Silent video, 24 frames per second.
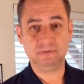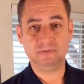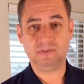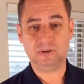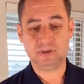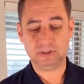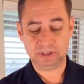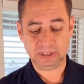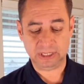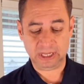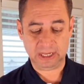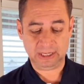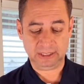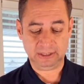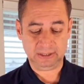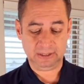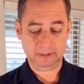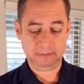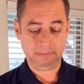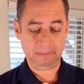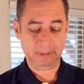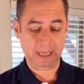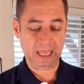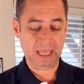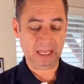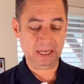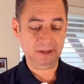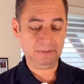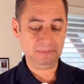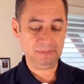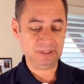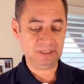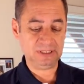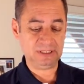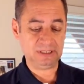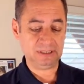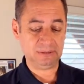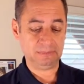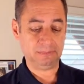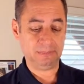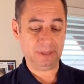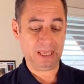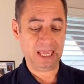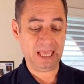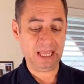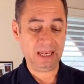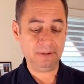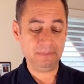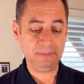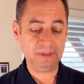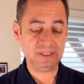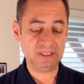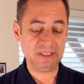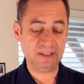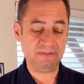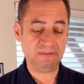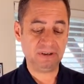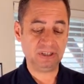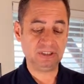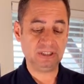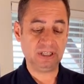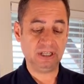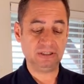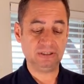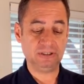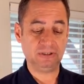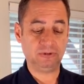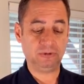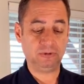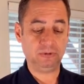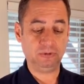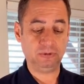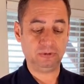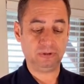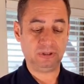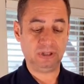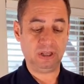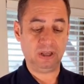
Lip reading: Verse 9. My enemies never tell the truth.